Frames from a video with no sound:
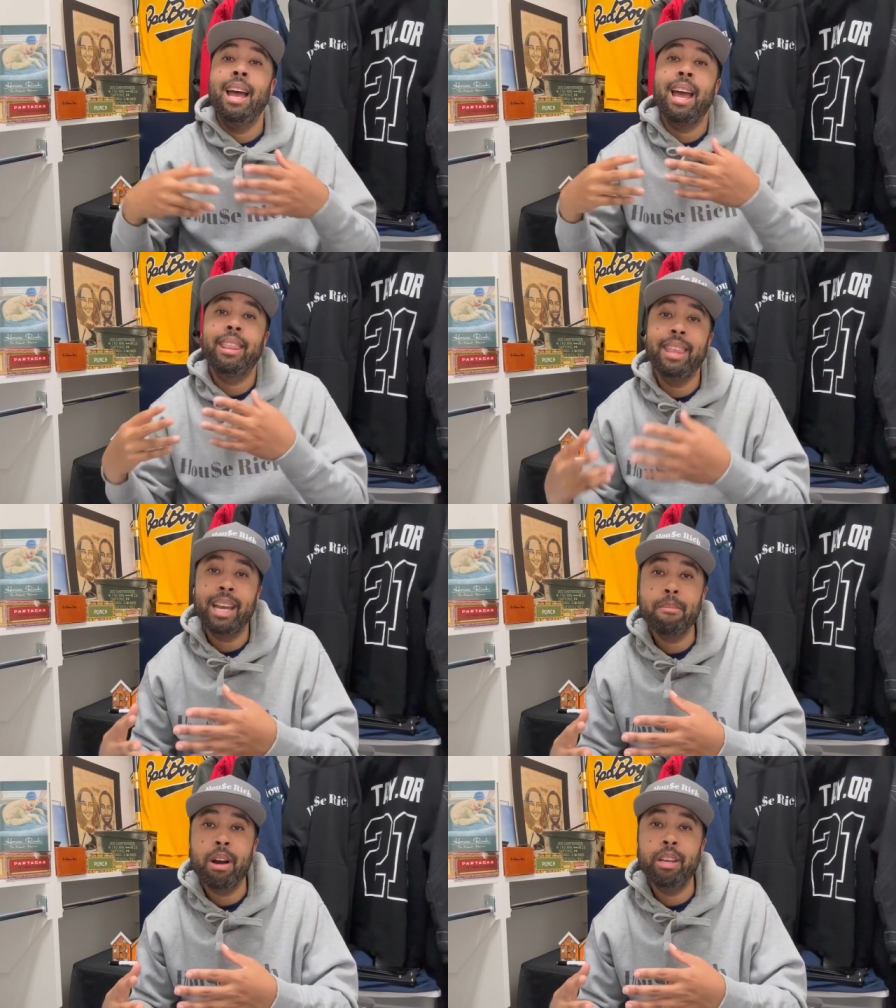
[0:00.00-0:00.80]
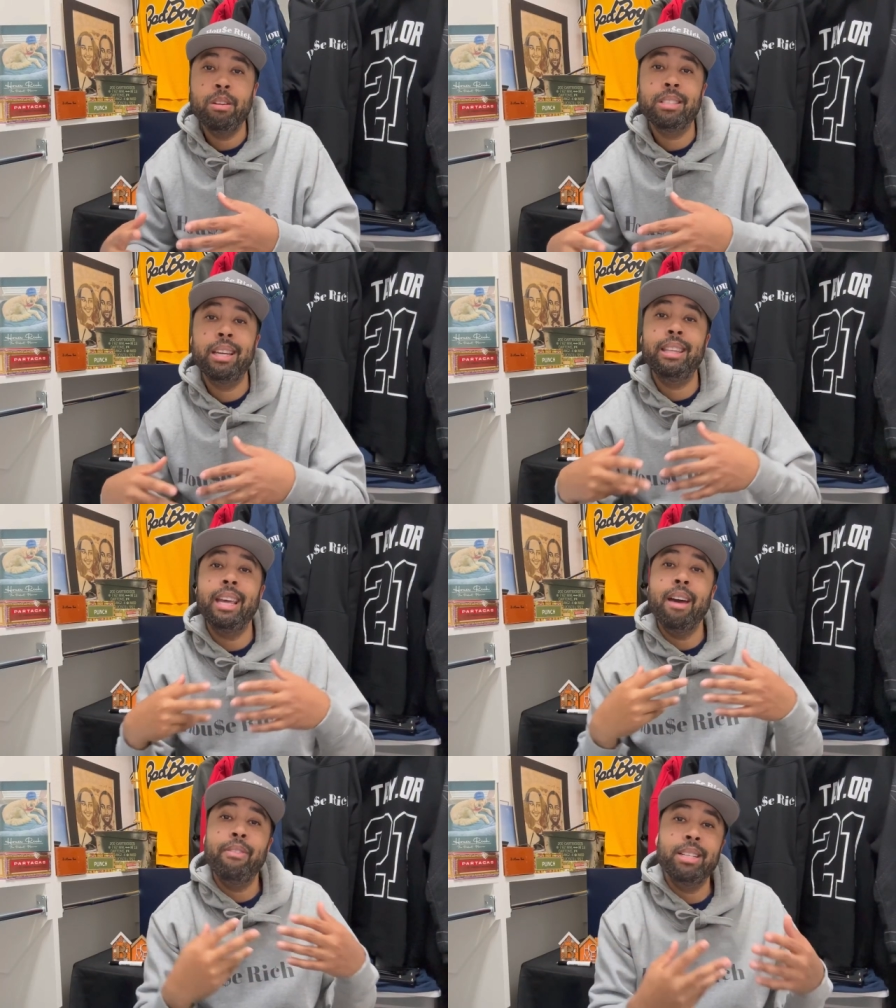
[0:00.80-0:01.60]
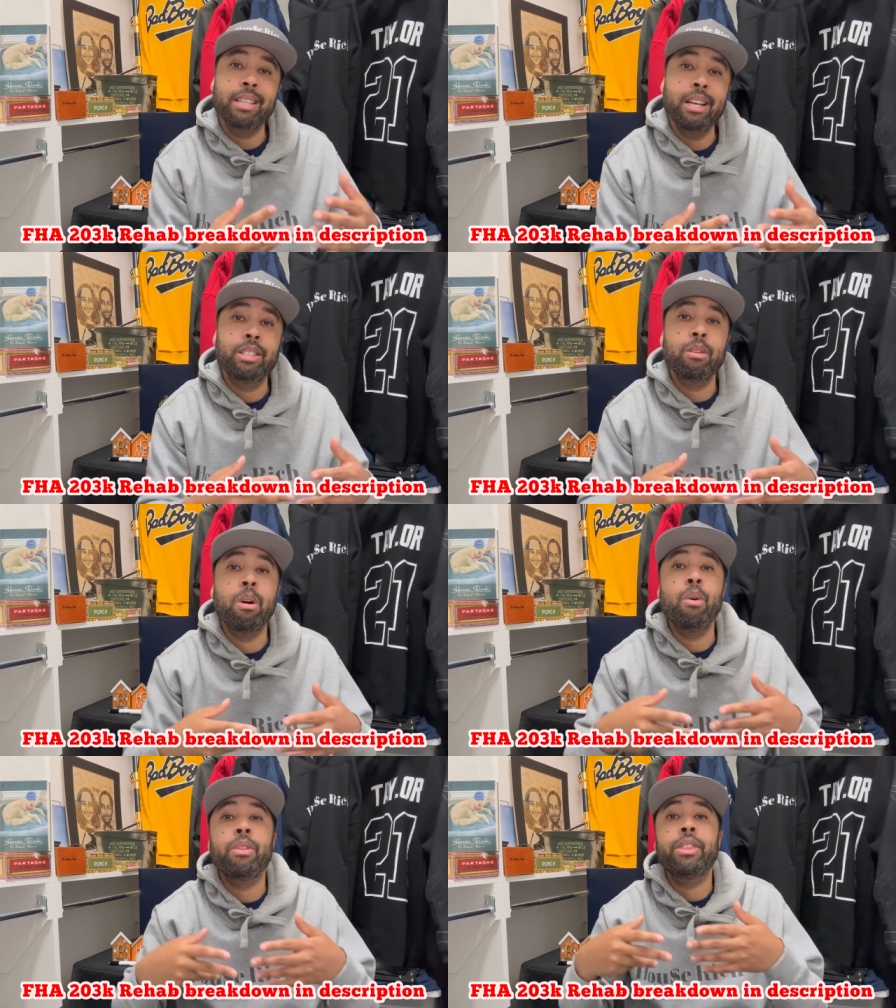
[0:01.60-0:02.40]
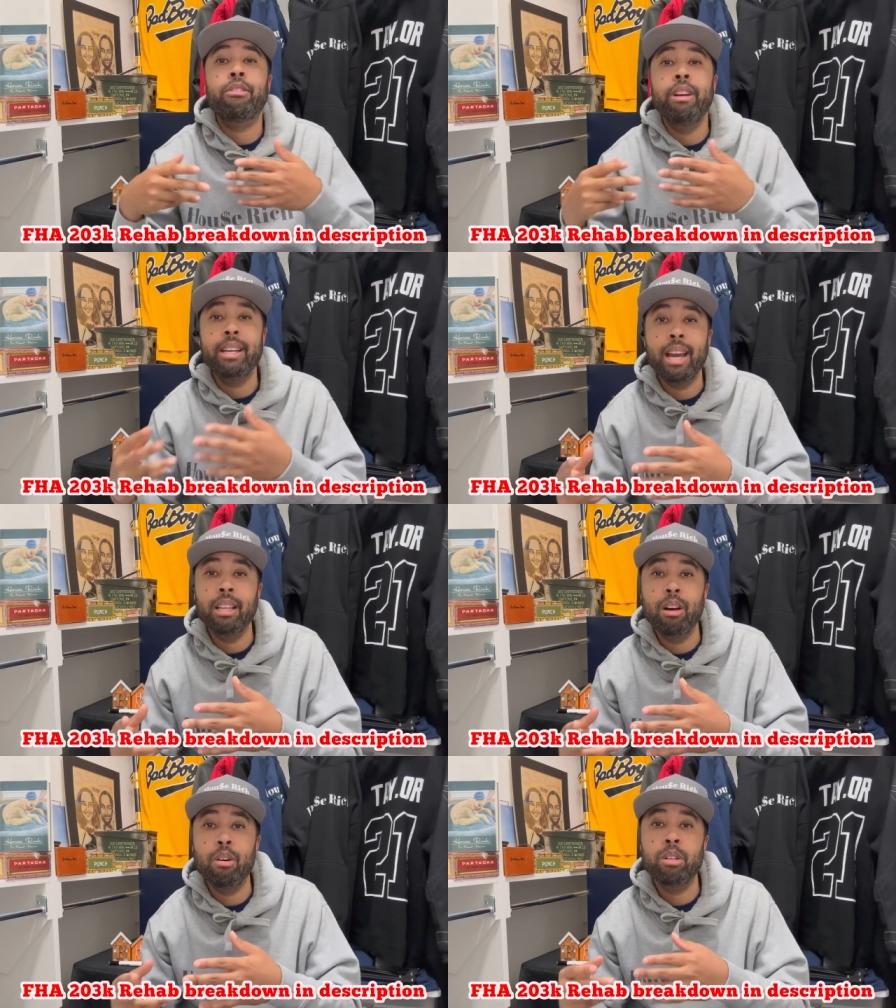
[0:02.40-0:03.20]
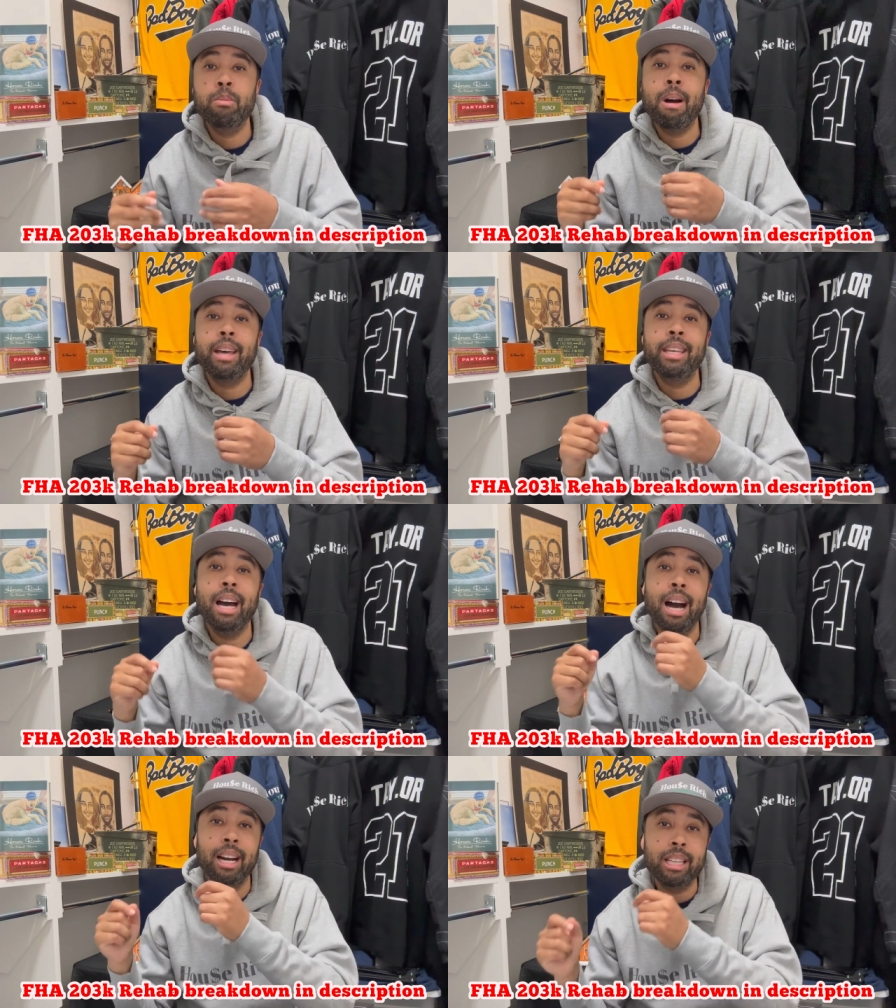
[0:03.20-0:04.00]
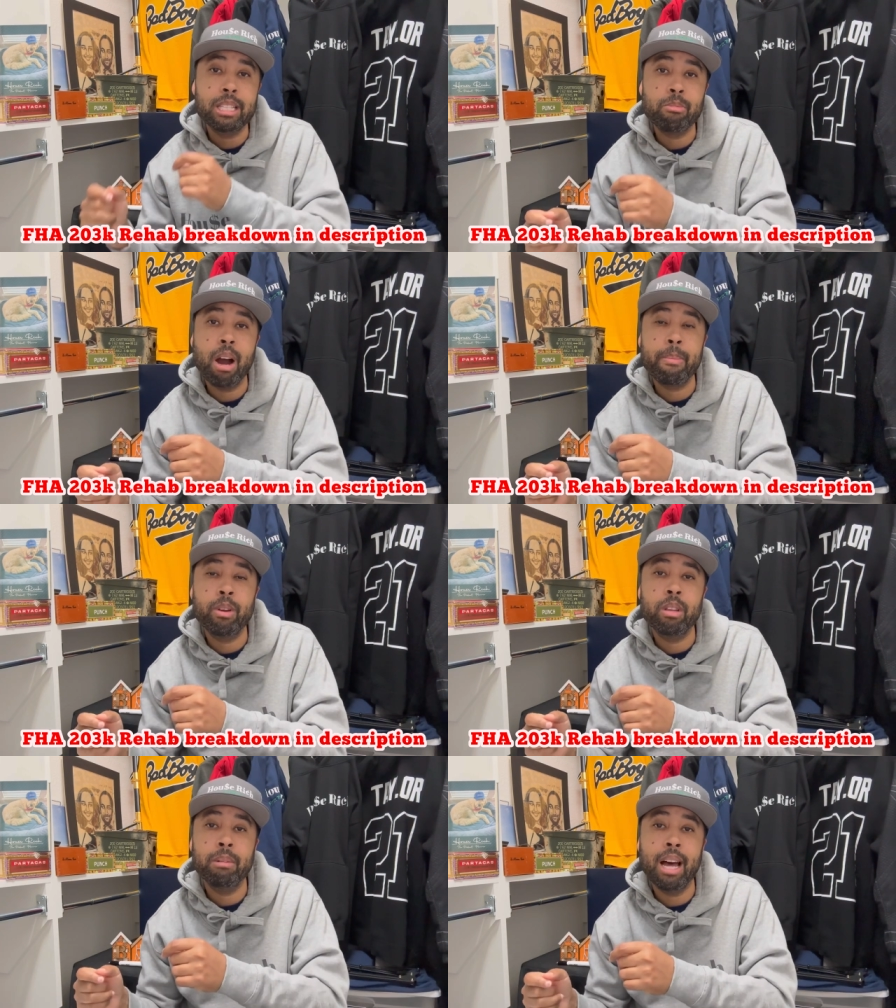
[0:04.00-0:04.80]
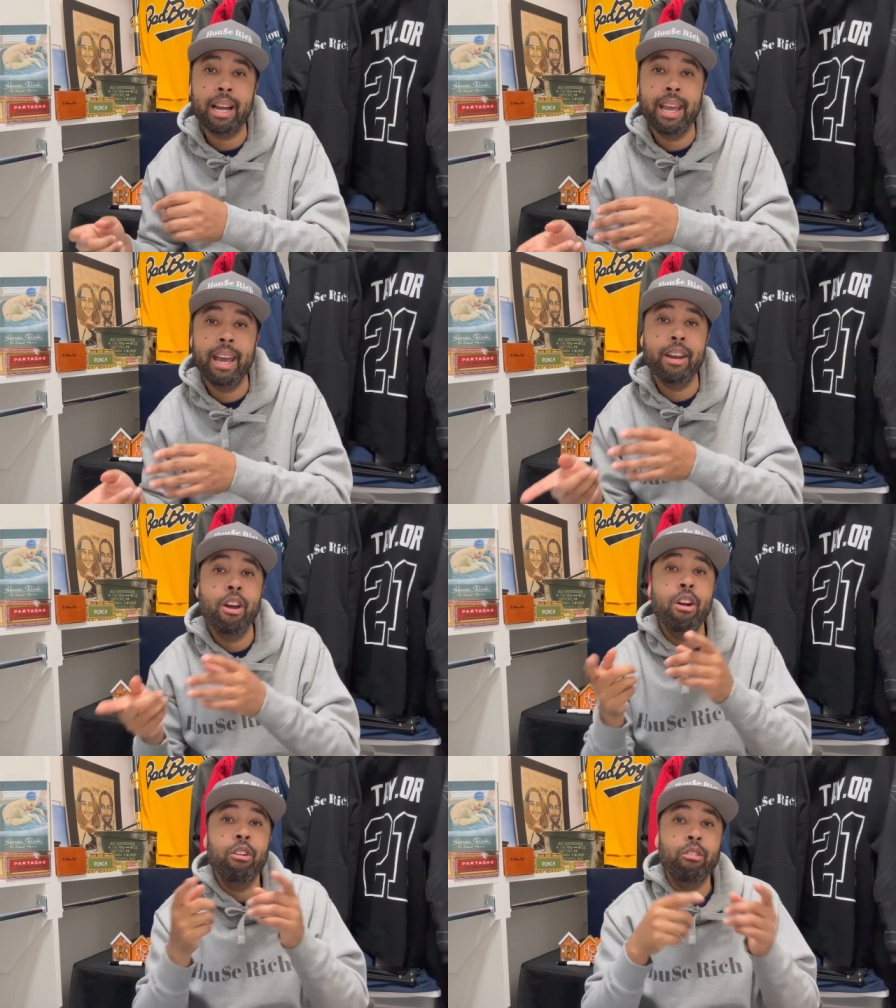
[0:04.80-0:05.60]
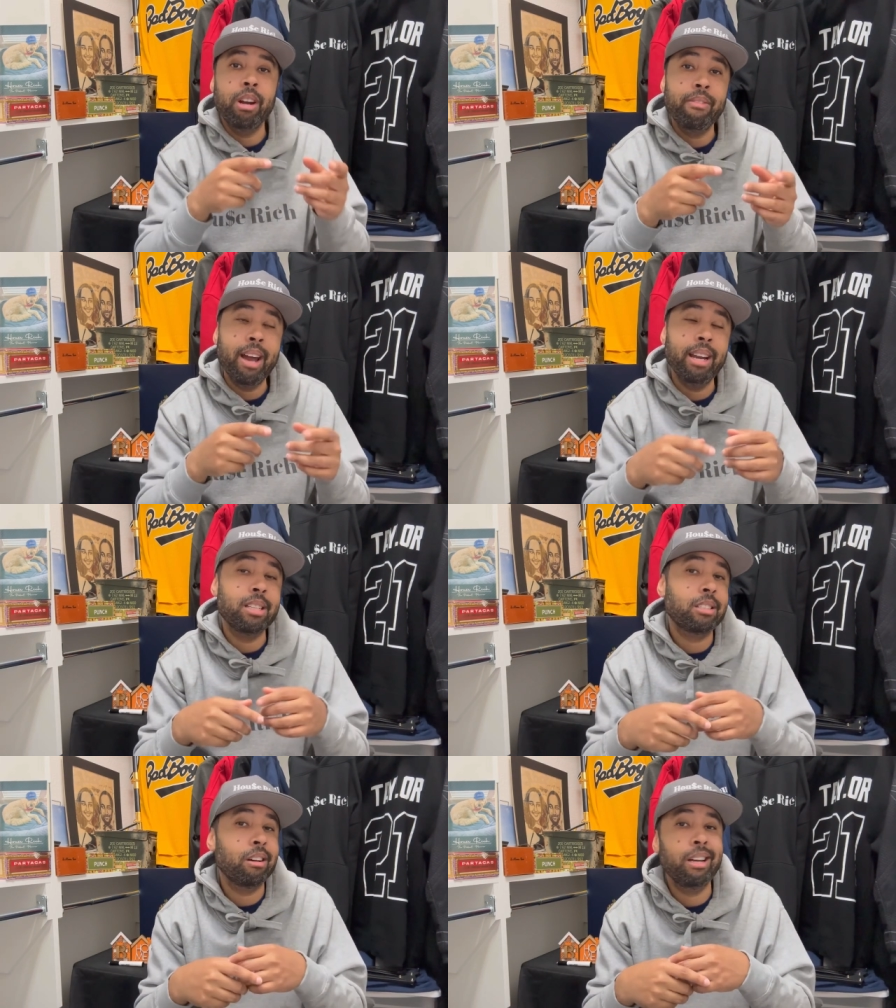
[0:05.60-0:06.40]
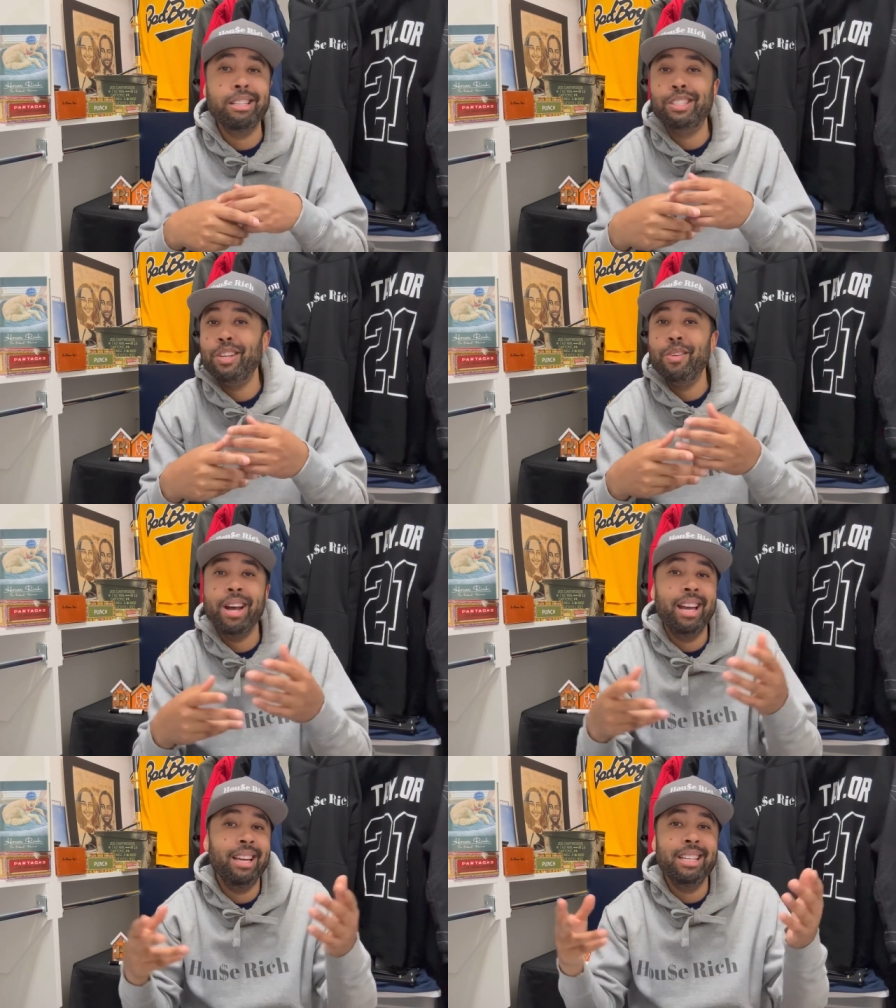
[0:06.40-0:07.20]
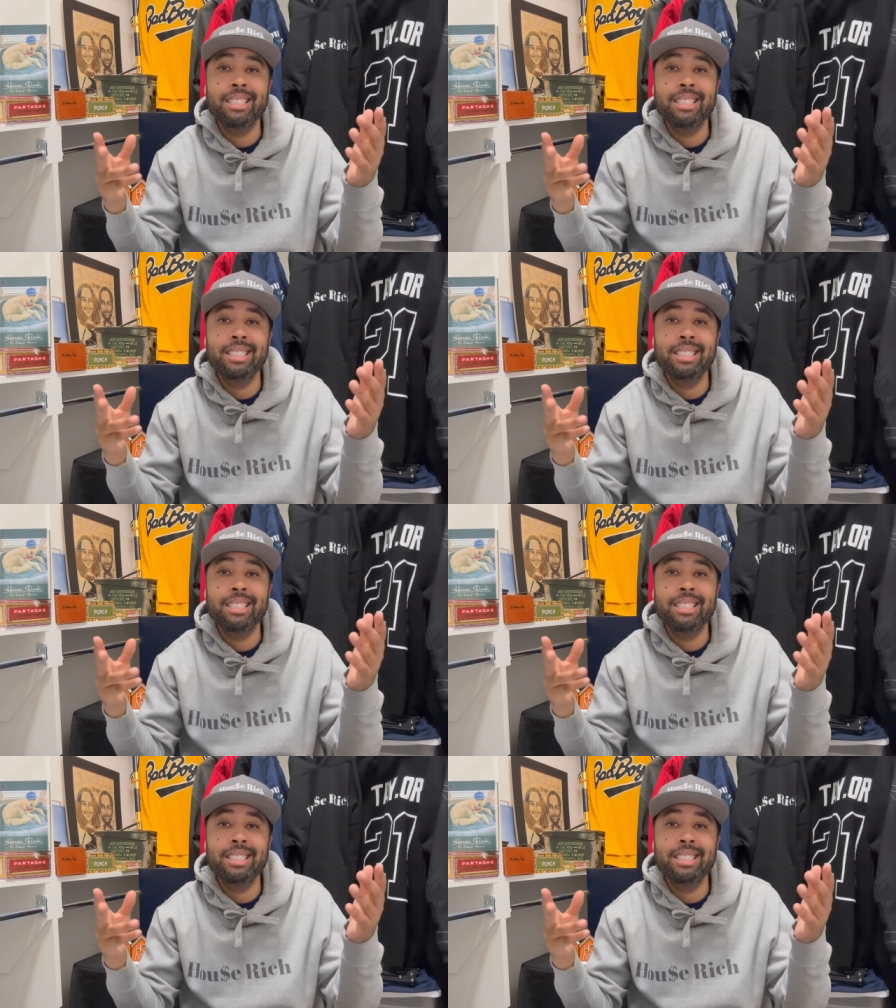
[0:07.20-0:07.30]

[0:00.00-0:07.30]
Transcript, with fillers: and think about using the FHA 203k loan to buy the ugliest property on the block and renovate it and turn it into a